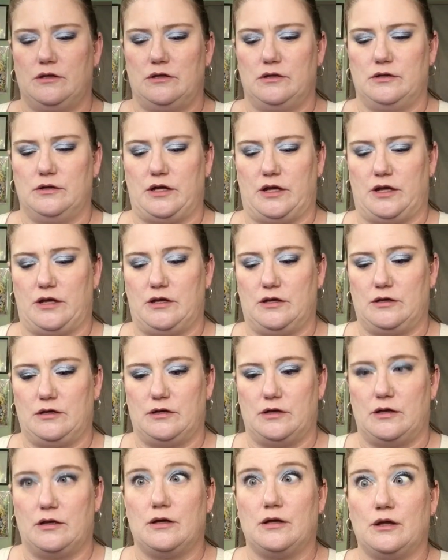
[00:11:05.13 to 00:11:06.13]
Like,
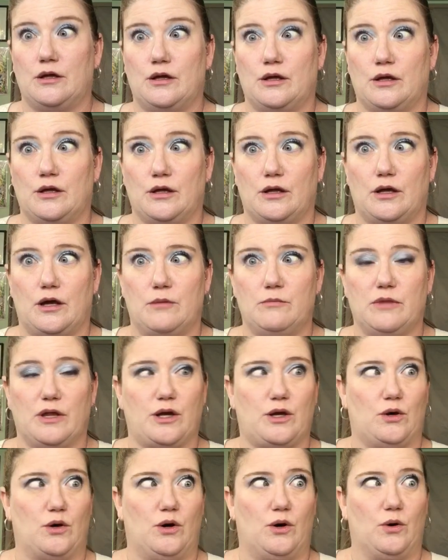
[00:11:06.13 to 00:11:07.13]
I'm
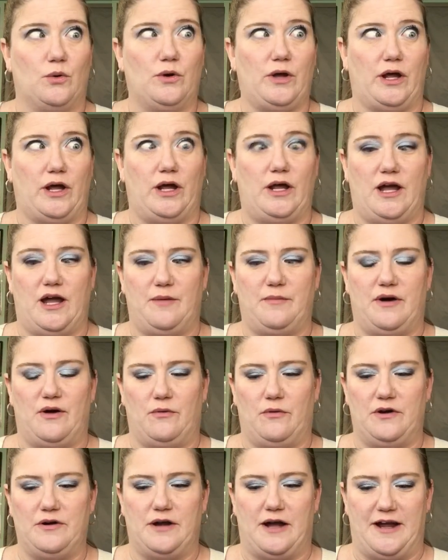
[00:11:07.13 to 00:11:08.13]
like, okay, I bought
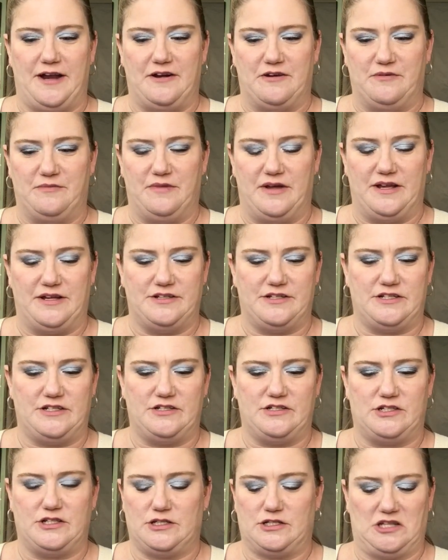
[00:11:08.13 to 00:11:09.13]
1 item, and
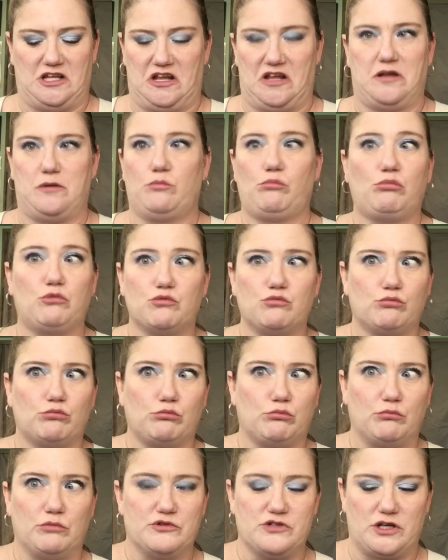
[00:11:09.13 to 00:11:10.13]
she's just like,
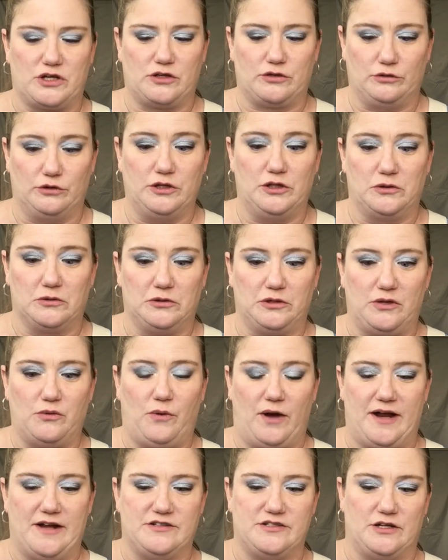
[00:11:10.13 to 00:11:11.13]
it was like literally
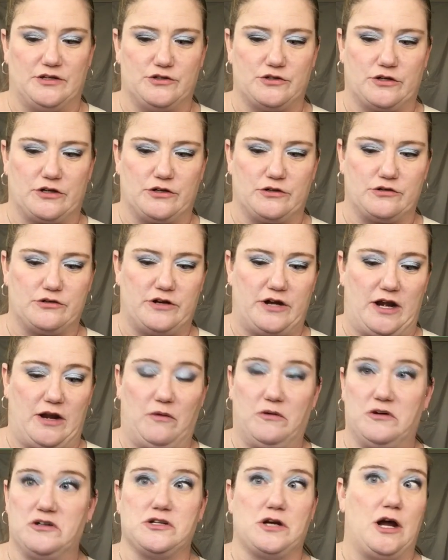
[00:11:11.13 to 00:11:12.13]
YSL trick or treating,
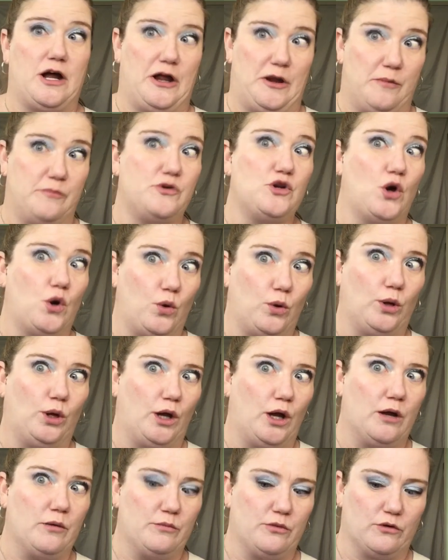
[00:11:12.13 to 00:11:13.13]
which I am totally
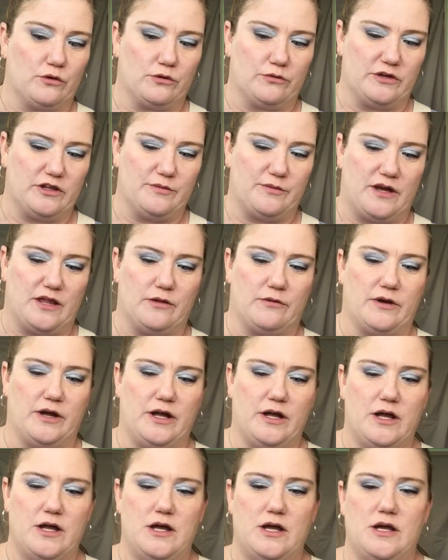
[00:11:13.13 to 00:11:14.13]
on board with, by the way.
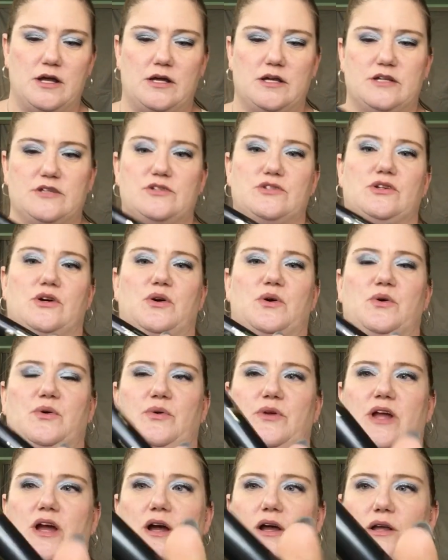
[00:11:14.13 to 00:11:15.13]
So
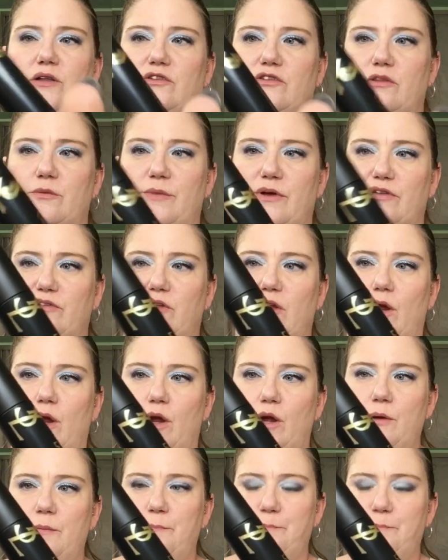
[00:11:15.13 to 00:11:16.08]
yeah, it's the mascara.